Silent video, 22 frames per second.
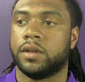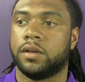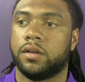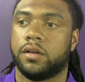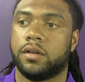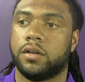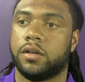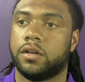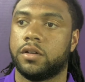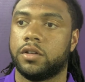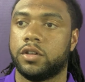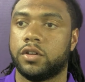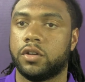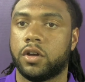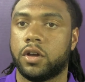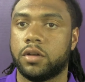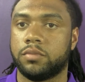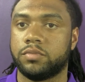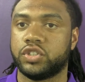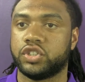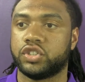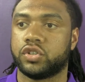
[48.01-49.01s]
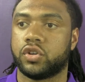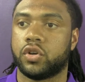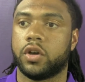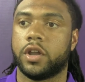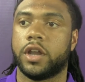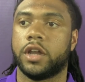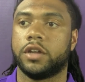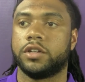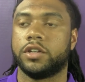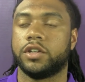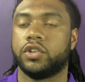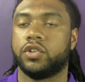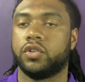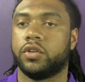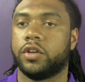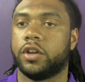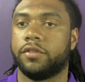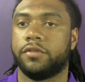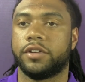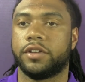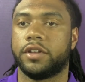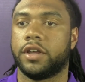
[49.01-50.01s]
I'm just going out there
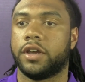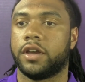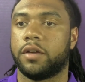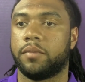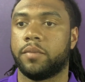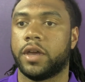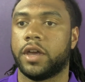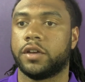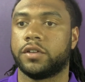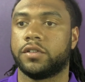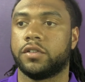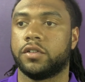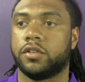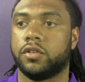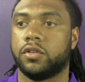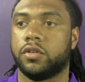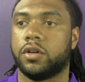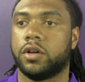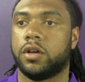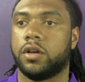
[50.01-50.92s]
doing everything I'm asked to do.